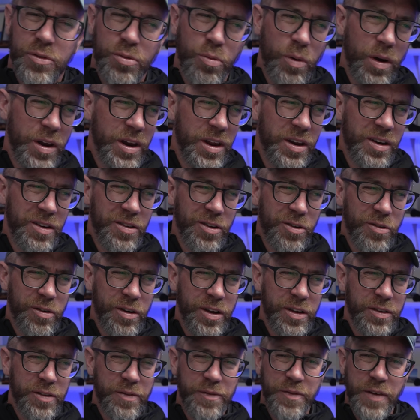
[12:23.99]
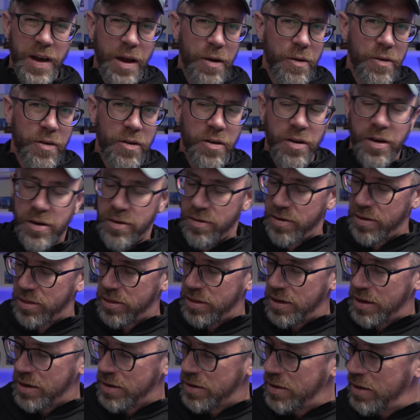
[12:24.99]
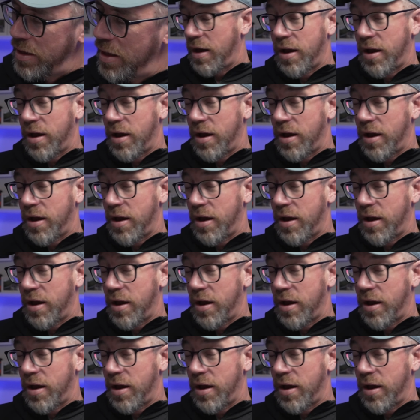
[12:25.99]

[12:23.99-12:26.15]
20 degrees Fahrenheit, I think.